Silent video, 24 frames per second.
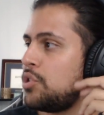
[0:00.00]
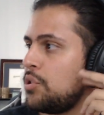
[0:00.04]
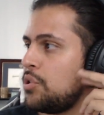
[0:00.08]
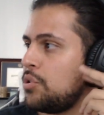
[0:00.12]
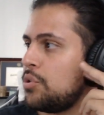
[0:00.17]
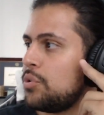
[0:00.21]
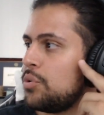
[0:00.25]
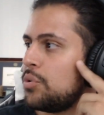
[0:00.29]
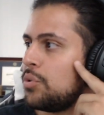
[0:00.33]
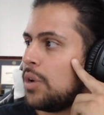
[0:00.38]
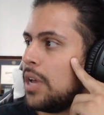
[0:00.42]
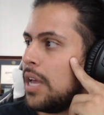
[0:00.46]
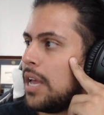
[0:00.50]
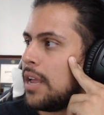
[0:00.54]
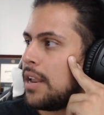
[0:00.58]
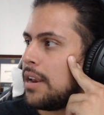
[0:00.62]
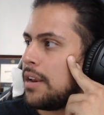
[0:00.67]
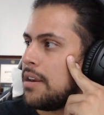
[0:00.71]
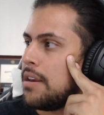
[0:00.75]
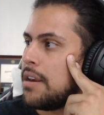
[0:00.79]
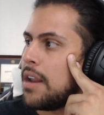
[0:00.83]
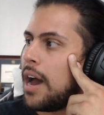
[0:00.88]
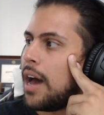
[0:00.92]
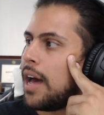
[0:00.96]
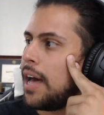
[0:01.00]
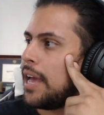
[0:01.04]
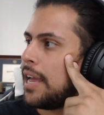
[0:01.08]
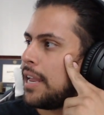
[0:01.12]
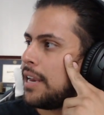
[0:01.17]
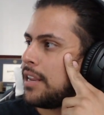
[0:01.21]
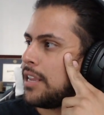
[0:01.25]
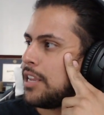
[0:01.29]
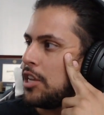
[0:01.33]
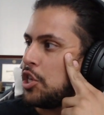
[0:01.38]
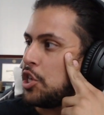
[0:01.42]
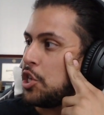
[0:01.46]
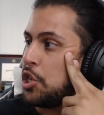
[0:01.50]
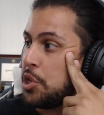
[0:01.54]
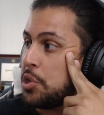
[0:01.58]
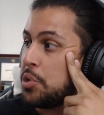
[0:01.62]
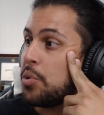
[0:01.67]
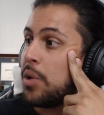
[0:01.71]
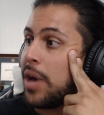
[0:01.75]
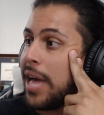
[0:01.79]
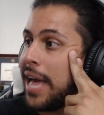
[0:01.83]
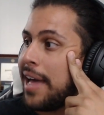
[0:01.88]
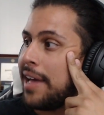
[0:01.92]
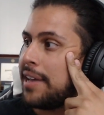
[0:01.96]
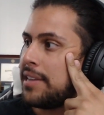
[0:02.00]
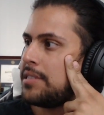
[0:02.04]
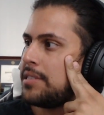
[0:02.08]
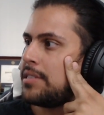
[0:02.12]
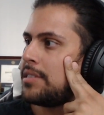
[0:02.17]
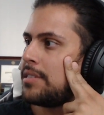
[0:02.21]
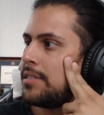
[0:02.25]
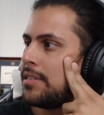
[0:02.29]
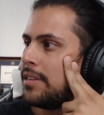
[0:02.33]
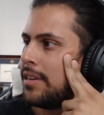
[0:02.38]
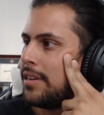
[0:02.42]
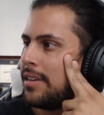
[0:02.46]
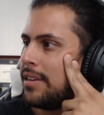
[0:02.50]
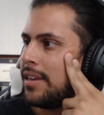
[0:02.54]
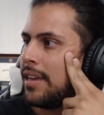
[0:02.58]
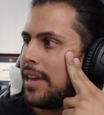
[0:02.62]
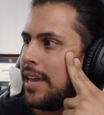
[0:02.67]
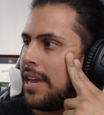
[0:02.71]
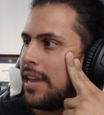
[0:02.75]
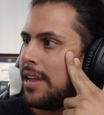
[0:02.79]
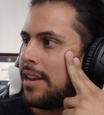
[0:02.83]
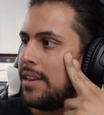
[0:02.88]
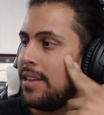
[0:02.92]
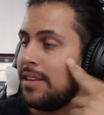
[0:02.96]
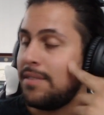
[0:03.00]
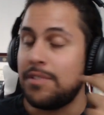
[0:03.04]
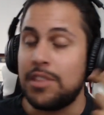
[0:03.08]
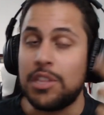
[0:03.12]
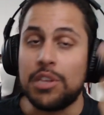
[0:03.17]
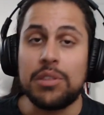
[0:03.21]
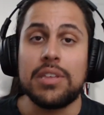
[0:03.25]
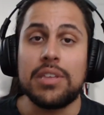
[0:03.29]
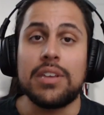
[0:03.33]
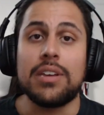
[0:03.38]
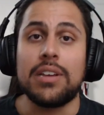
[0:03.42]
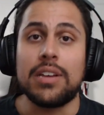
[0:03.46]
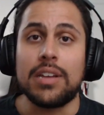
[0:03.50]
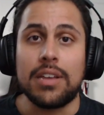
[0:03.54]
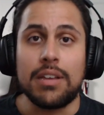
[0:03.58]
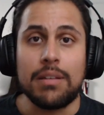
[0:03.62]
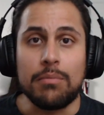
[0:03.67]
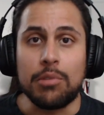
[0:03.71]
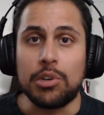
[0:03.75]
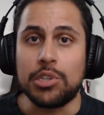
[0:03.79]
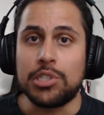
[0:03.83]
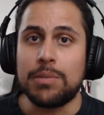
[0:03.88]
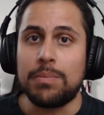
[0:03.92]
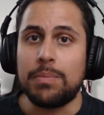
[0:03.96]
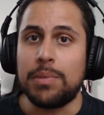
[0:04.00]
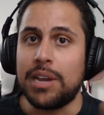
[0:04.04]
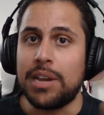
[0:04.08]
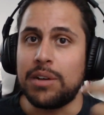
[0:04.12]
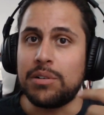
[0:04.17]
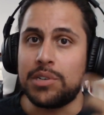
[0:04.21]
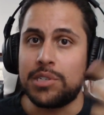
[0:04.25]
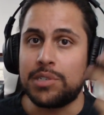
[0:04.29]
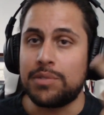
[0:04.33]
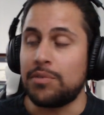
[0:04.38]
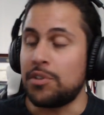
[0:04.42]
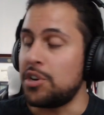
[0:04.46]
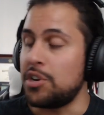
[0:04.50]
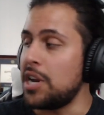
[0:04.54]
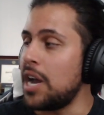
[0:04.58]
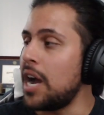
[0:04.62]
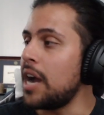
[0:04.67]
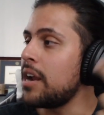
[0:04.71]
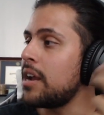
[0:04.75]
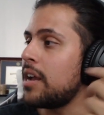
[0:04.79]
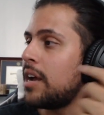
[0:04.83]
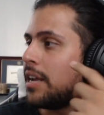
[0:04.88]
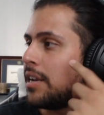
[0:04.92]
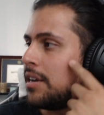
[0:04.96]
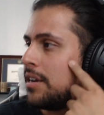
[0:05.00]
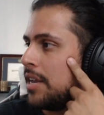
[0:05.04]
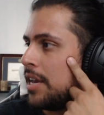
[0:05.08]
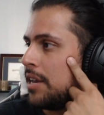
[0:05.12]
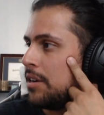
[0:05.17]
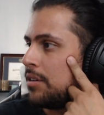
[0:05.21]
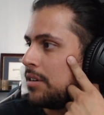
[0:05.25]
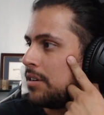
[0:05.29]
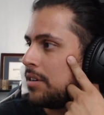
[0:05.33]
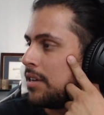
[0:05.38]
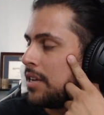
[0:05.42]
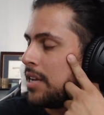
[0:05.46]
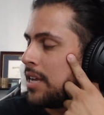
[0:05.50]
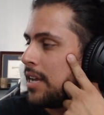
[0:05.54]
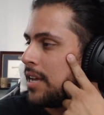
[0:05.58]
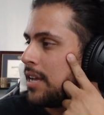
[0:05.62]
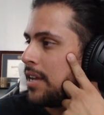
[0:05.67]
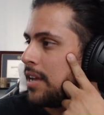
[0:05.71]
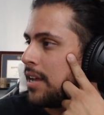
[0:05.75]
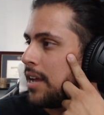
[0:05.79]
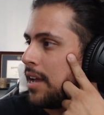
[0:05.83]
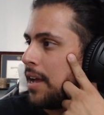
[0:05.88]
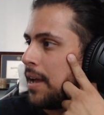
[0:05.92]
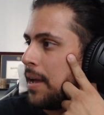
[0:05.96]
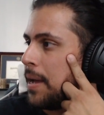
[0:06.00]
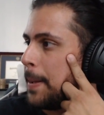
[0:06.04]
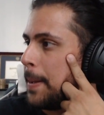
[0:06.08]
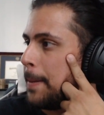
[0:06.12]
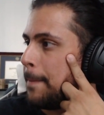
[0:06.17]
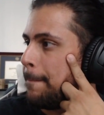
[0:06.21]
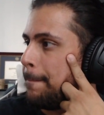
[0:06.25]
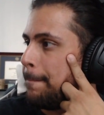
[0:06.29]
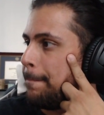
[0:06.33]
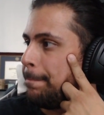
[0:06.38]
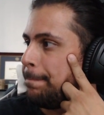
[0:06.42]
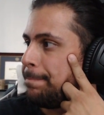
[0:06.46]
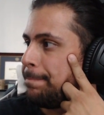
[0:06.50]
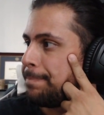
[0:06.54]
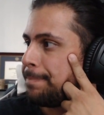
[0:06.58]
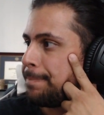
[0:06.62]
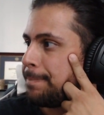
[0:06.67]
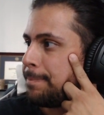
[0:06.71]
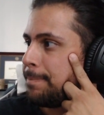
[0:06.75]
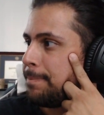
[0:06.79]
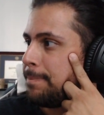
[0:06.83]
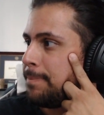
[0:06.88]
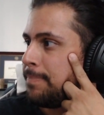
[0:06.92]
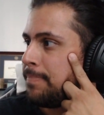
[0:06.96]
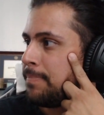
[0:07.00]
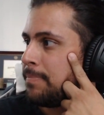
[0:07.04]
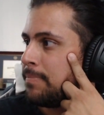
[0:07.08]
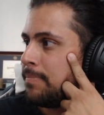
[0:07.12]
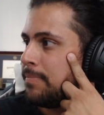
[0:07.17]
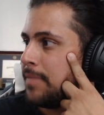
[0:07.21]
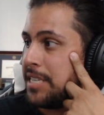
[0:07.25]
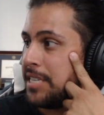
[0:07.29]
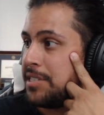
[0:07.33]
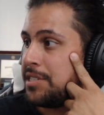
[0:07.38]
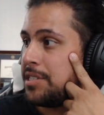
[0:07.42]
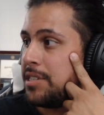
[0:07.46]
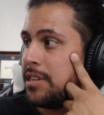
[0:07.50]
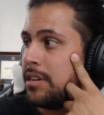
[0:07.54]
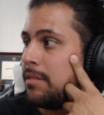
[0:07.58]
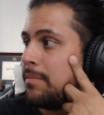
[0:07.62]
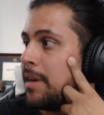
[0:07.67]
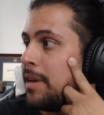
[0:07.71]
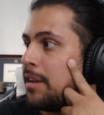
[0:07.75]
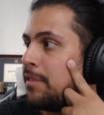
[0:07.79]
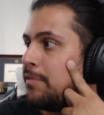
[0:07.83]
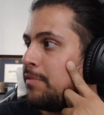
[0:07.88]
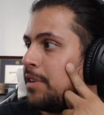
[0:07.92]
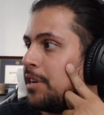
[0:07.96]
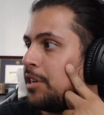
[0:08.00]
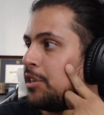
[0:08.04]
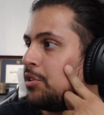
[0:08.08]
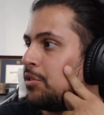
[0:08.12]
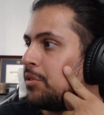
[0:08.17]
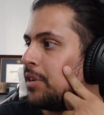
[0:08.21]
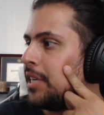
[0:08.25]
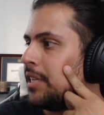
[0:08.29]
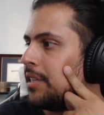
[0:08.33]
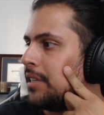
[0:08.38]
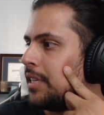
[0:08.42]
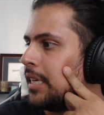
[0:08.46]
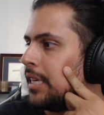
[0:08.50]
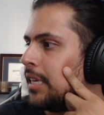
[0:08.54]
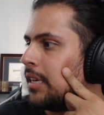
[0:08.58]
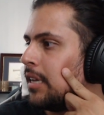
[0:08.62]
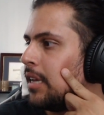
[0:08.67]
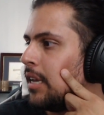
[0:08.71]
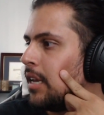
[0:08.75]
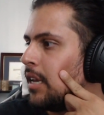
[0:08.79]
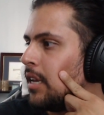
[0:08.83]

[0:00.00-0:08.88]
to non US. And even though the multiplier was for non continental, um, they still benefited greatly.